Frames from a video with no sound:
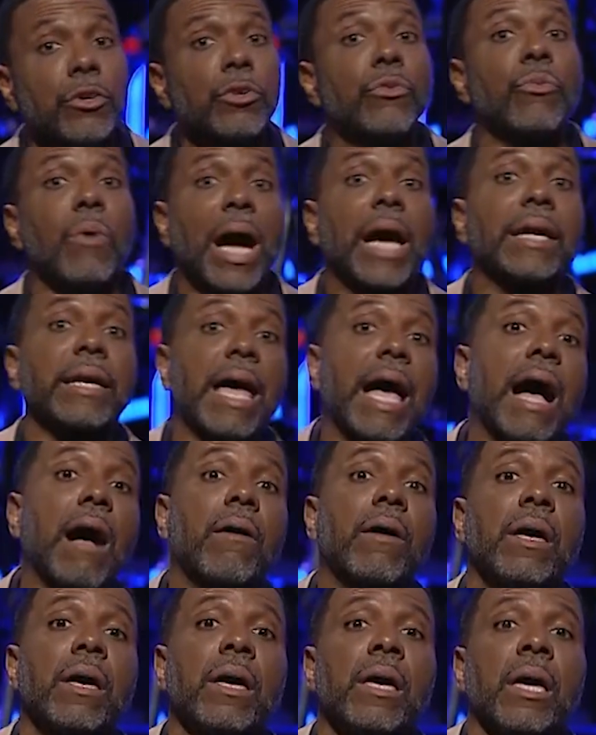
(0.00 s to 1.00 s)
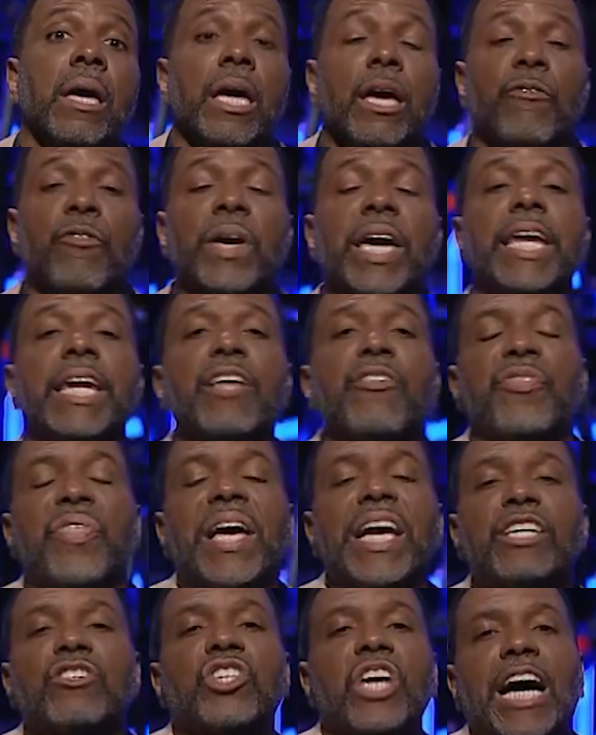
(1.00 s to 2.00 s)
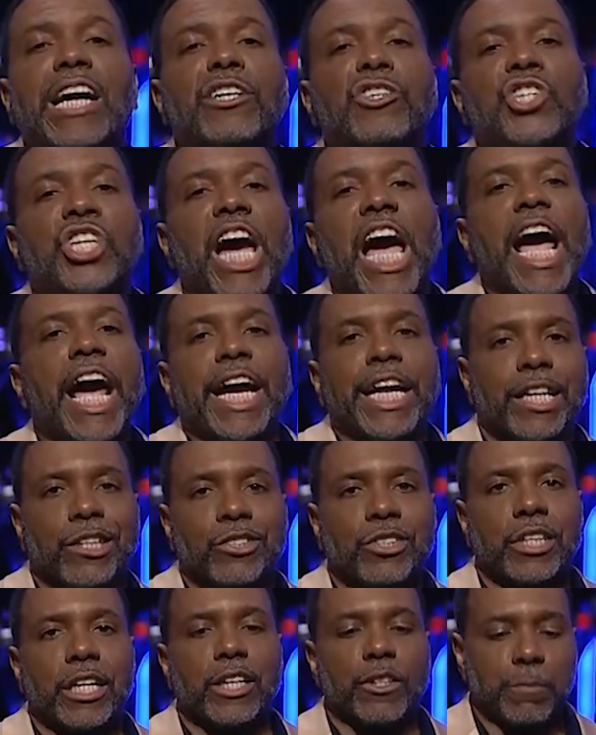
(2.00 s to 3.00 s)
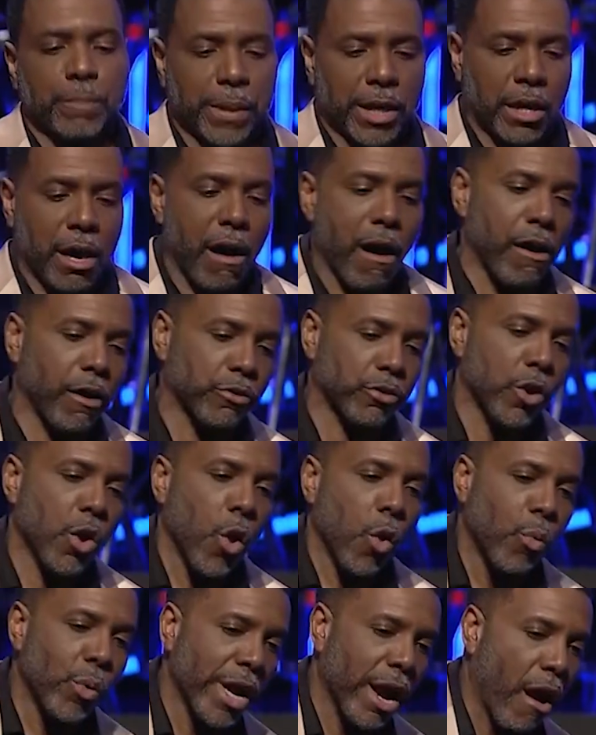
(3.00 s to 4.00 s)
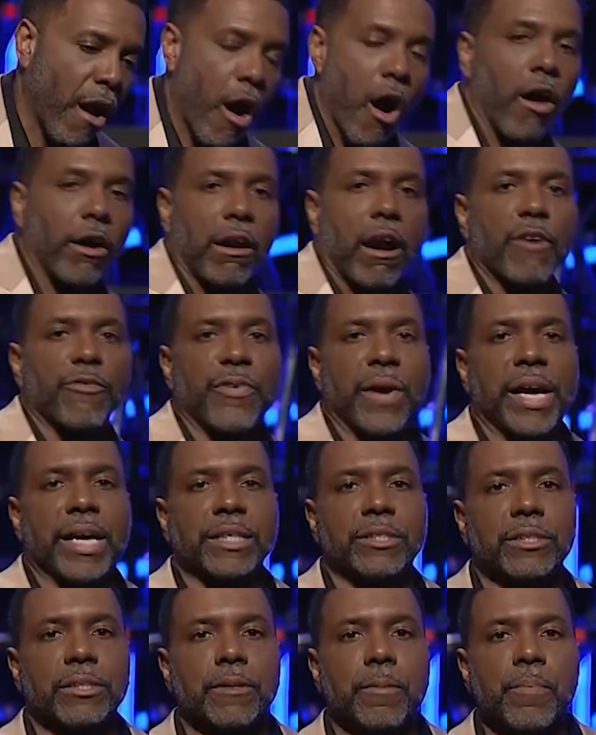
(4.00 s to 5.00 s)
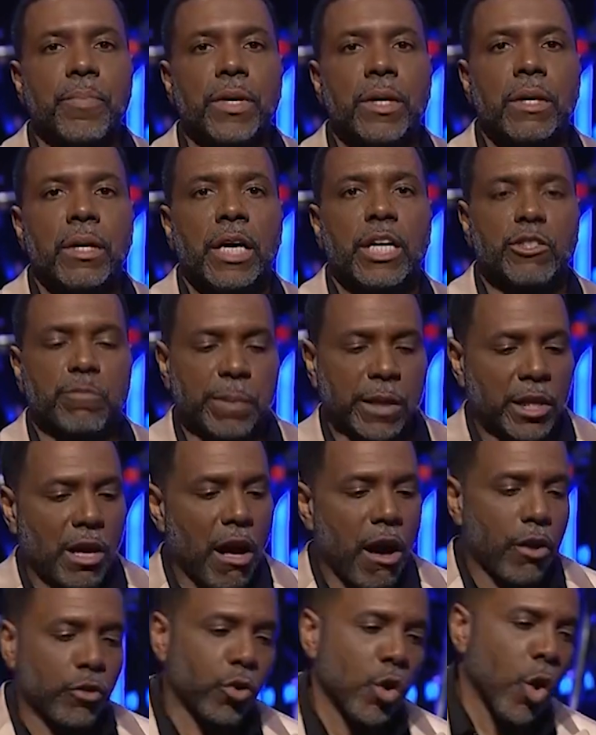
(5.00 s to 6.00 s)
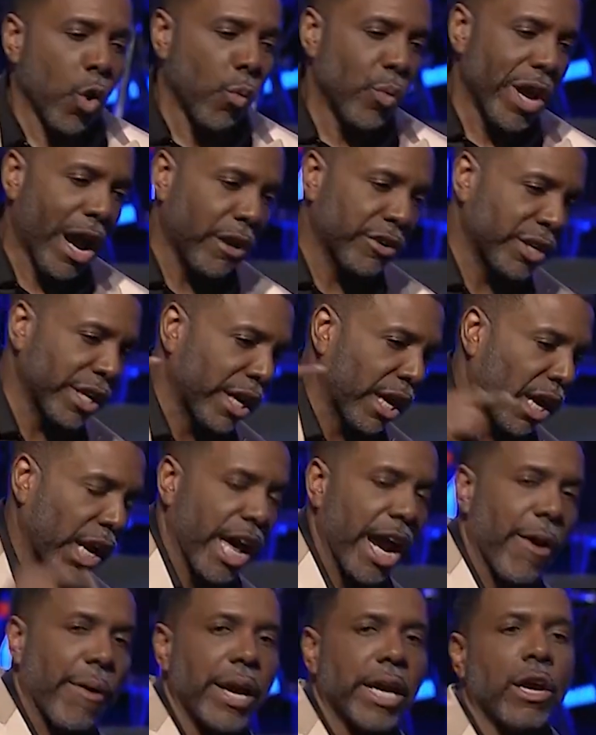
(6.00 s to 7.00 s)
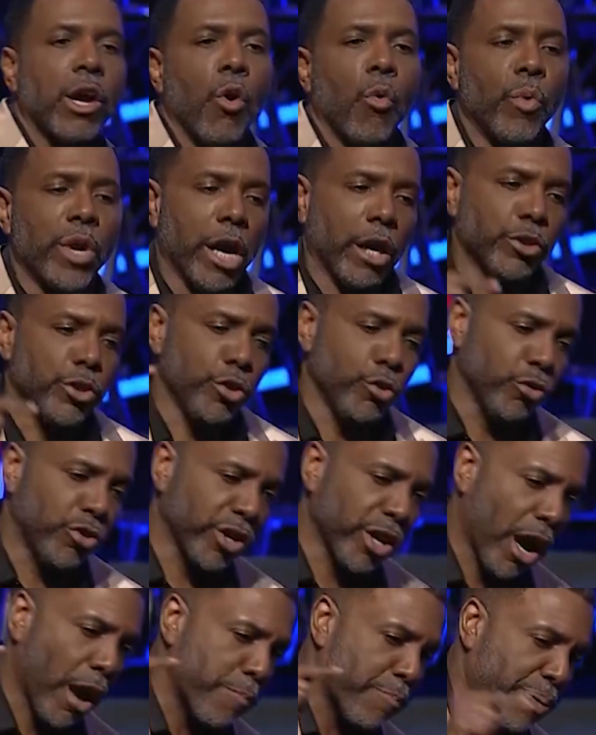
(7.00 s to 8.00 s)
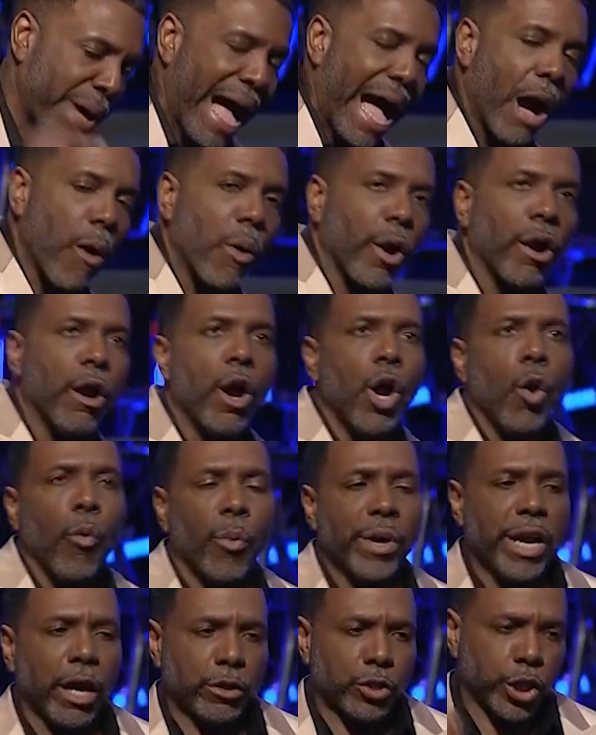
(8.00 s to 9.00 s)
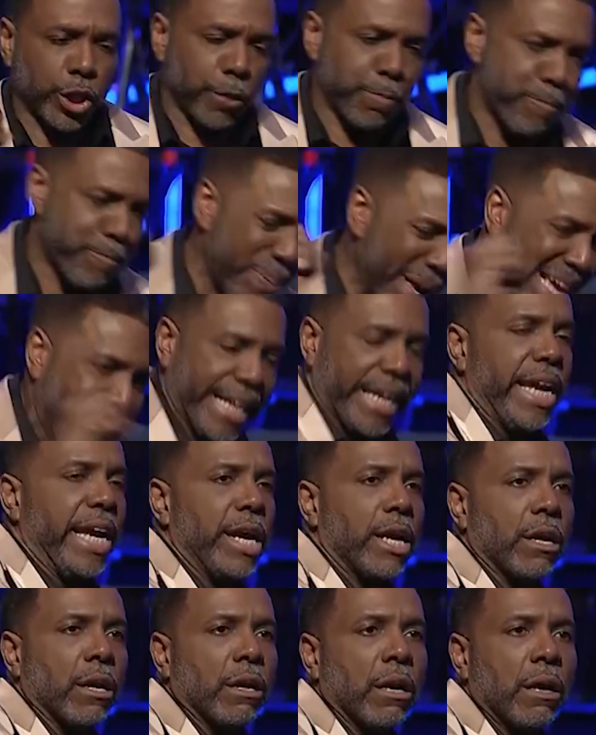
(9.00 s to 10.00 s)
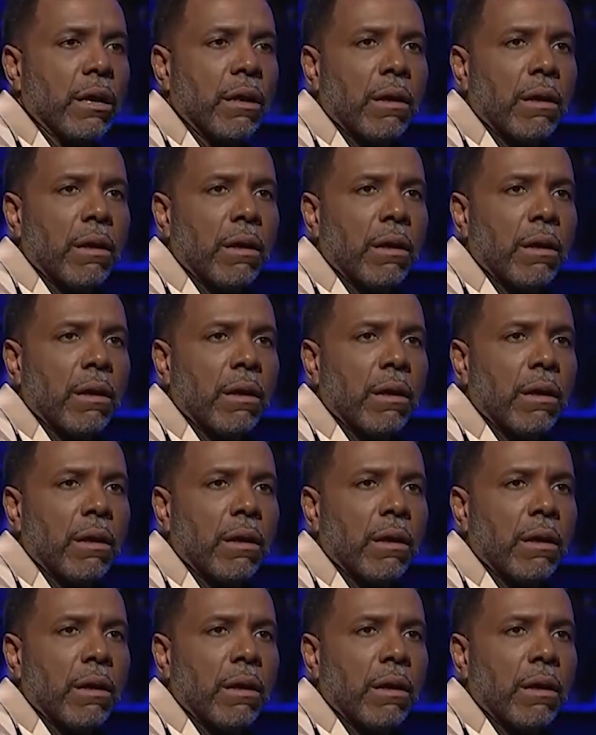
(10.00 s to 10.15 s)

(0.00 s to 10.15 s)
you right now, if anything's going to change, it's because we are on our face. It's because we are declaring, we are using our power, we are speaking